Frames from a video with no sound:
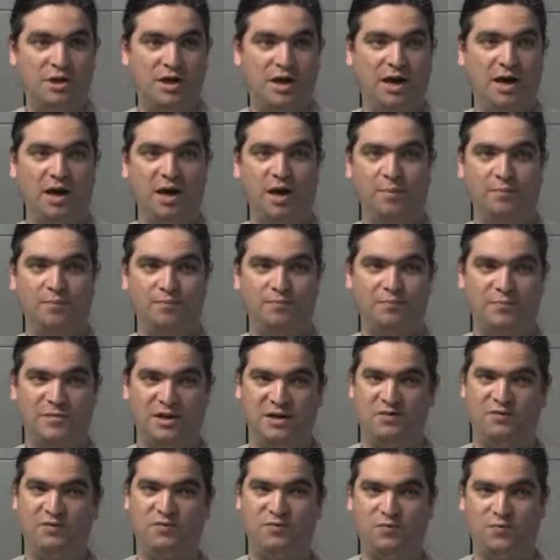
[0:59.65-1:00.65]

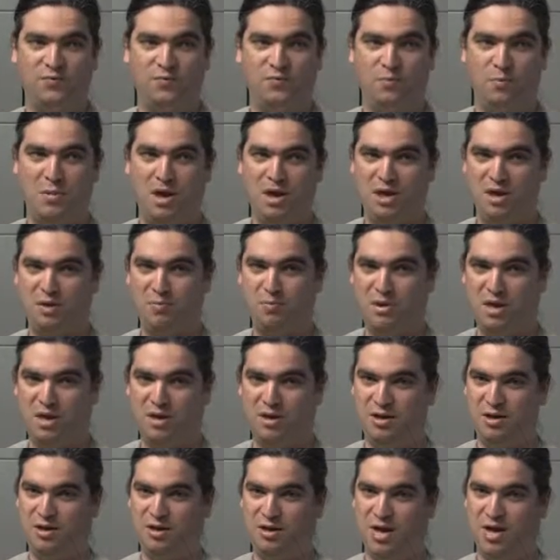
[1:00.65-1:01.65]
That
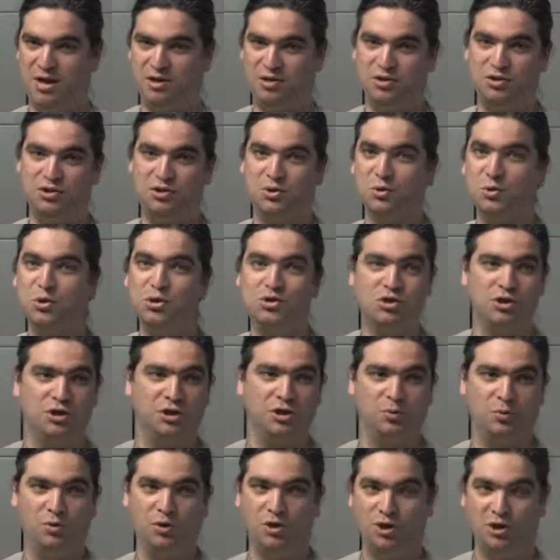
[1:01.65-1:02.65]
may other solution
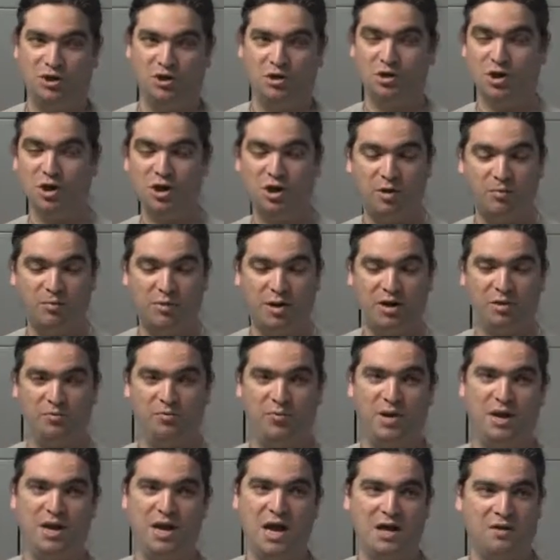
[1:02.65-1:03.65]
that we can talk about
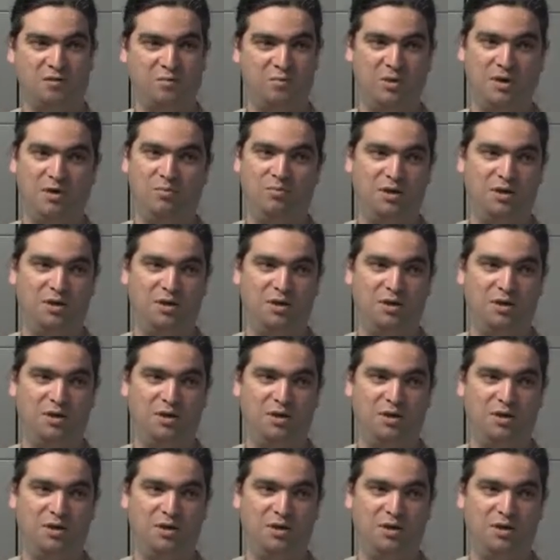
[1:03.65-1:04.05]
may not be